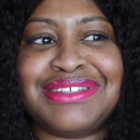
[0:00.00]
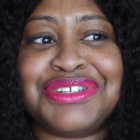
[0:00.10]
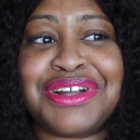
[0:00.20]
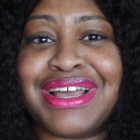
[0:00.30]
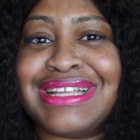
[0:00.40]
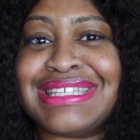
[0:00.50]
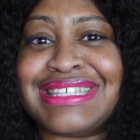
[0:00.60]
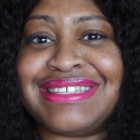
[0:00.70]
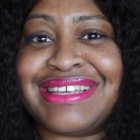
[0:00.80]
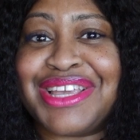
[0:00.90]
trying to
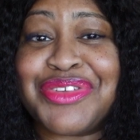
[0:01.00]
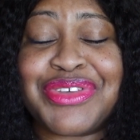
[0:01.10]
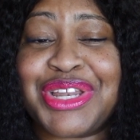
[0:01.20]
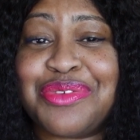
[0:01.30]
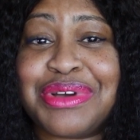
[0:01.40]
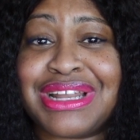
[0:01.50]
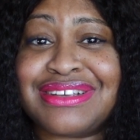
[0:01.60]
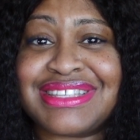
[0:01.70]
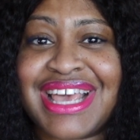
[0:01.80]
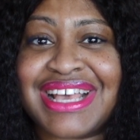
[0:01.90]
see if anyone
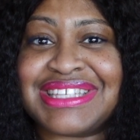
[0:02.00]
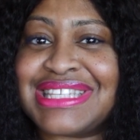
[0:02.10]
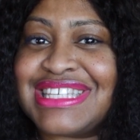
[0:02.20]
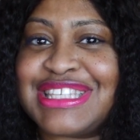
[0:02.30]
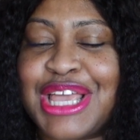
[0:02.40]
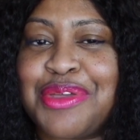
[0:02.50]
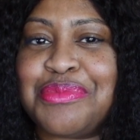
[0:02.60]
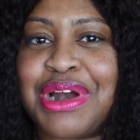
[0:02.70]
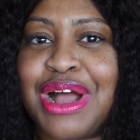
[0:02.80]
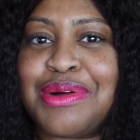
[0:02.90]
else has the same
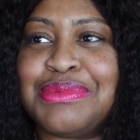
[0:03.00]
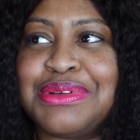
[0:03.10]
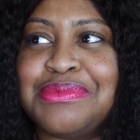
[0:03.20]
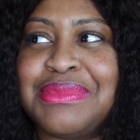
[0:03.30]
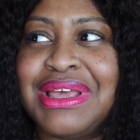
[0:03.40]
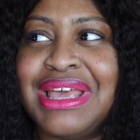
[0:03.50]
problem.